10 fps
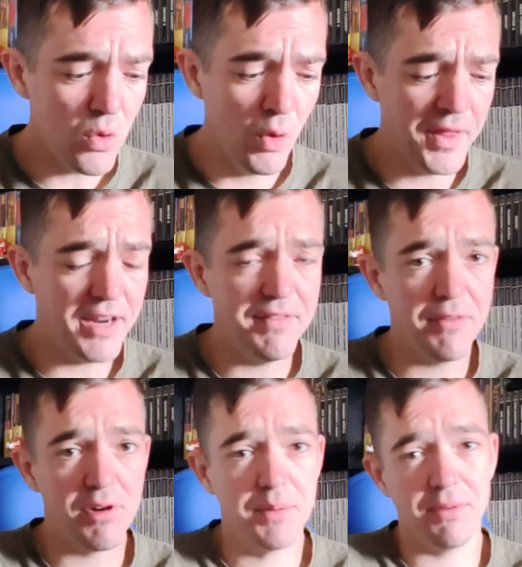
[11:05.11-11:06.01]
One that I've
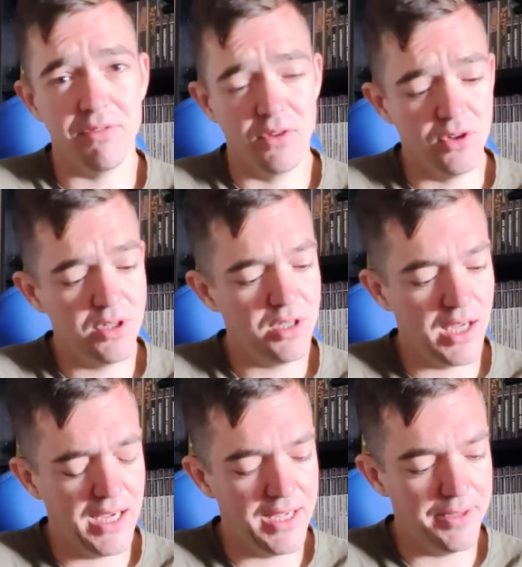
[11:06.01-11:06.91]
never had before,
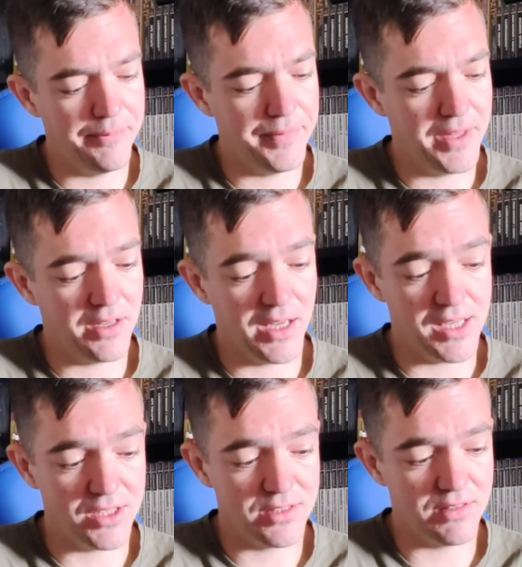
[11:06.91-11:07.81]

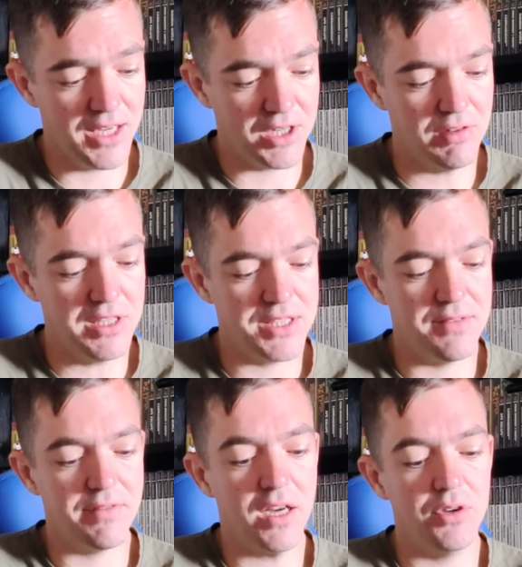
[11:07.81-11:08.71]
increasing
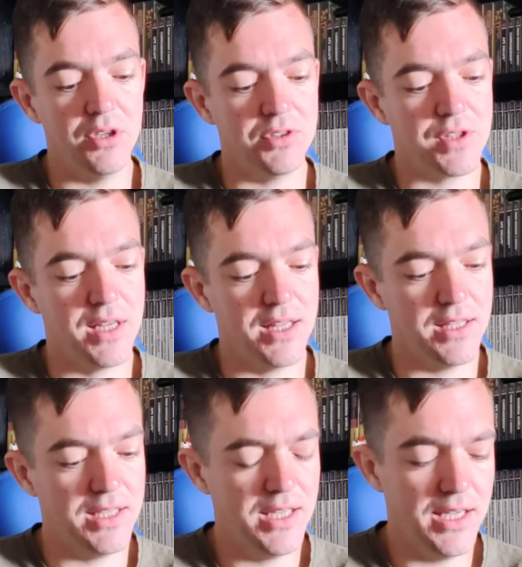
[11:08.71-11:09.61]
in value
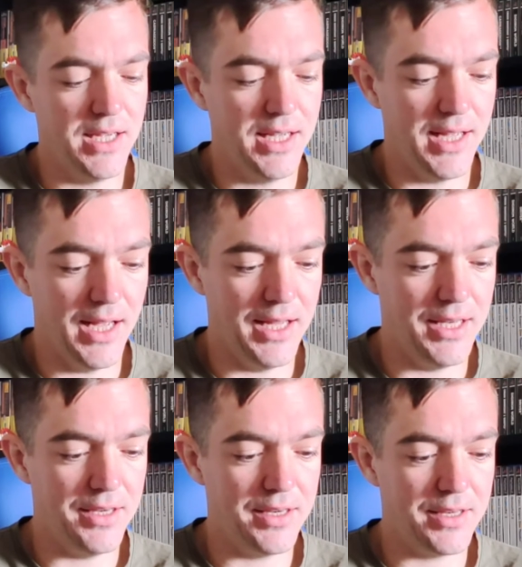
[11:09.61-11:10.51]
slightly,
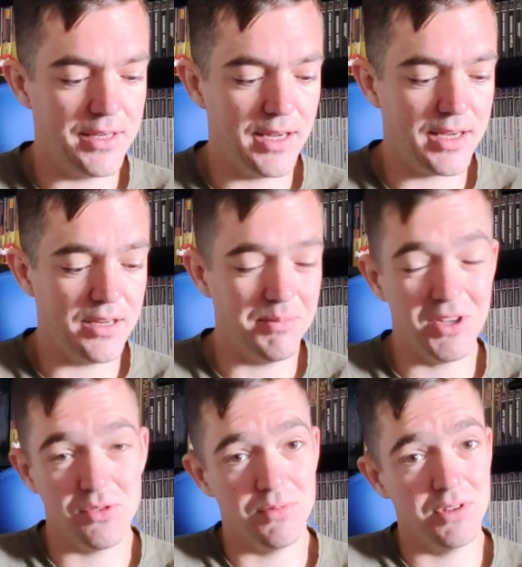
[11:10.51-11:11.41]
and I can
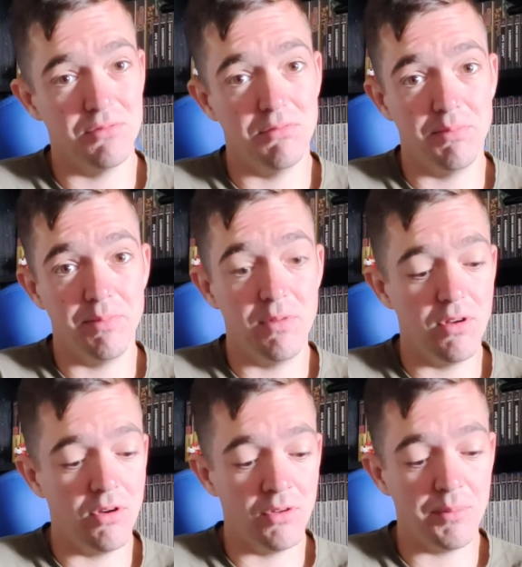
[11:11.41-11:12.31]
imagine will
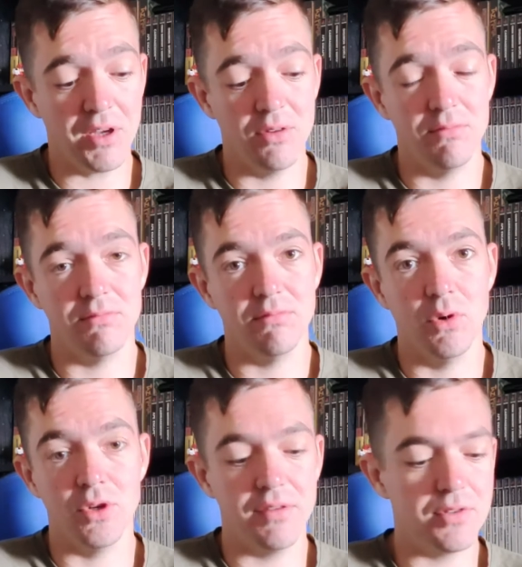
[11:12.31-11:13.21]
only become
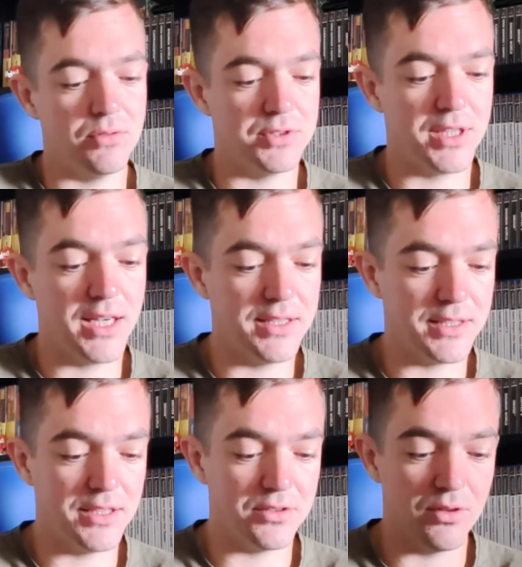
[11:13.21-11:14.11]
more difficult to get as
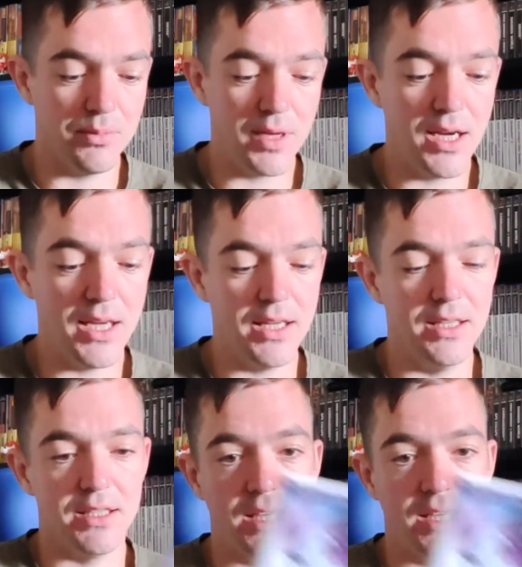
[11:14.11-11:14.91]
the years go by, is